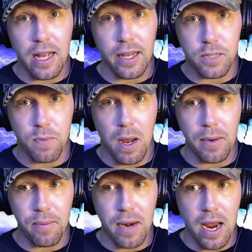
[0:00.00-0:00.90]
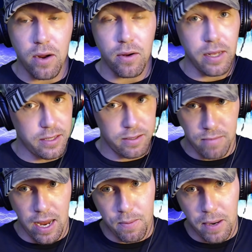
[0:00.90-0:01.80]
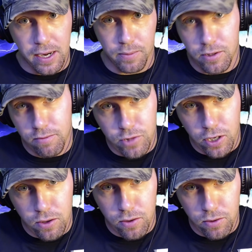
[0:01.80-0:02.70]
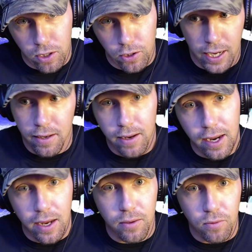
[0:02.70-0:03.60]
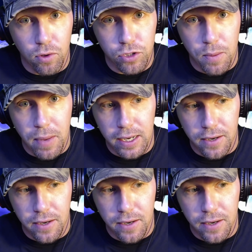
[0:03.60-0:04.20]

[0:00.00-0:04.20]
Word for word: link it's popping up now it's how to buy dips so go look at it and we'll jump back into